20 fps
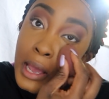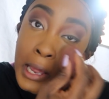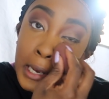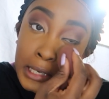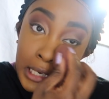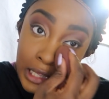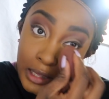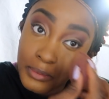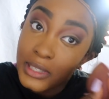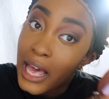
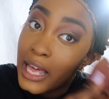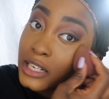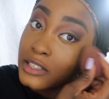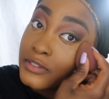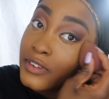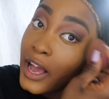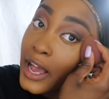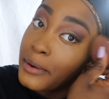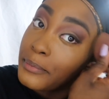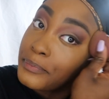till I'm
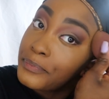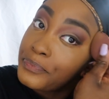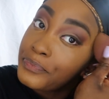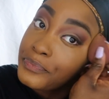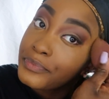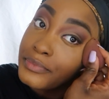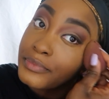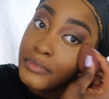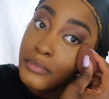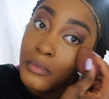satisfied.
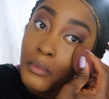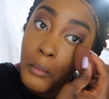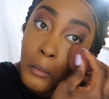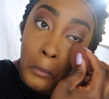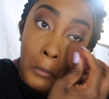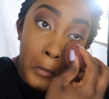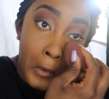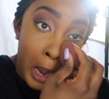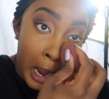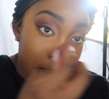
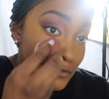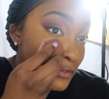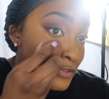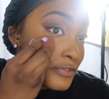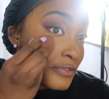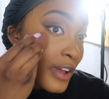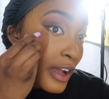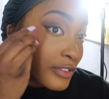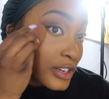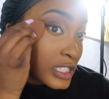
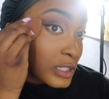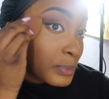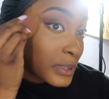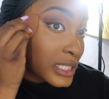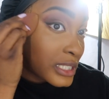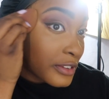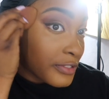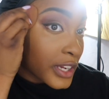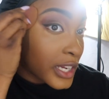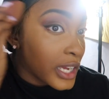I'm very
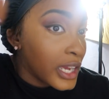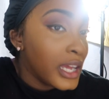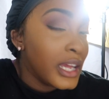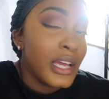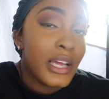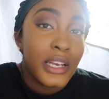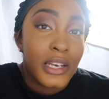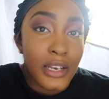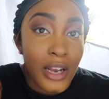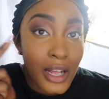specific
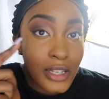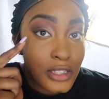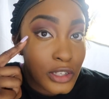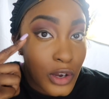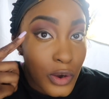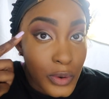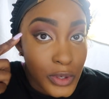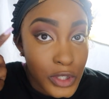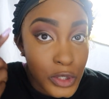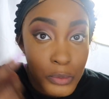not to
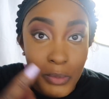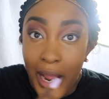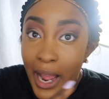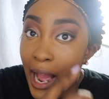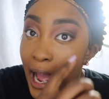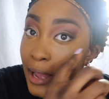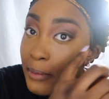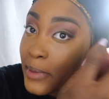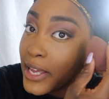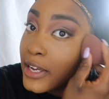go into my
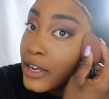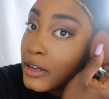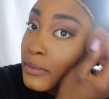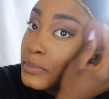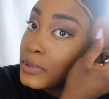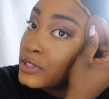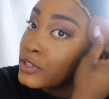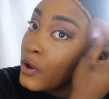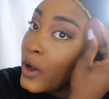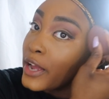eye
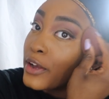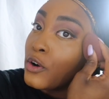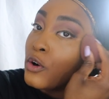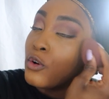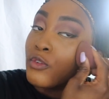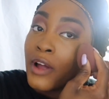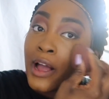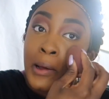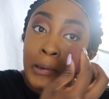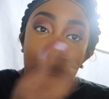makeup, so I go
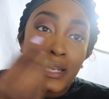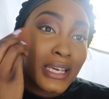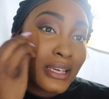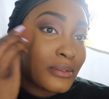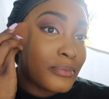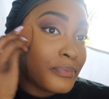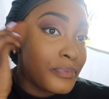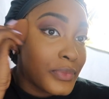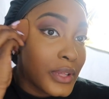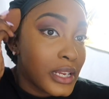around it
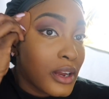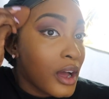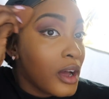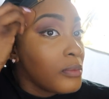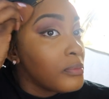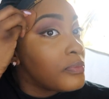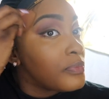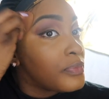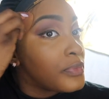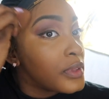and
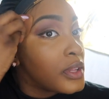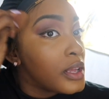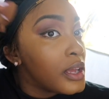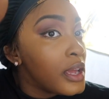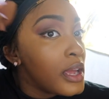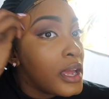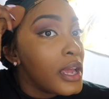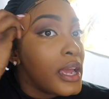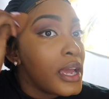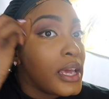up,
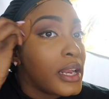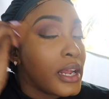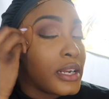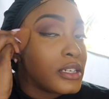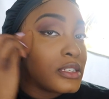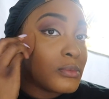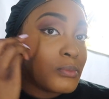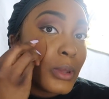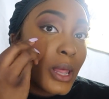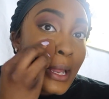and I
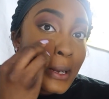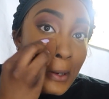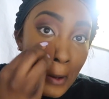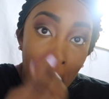just blend,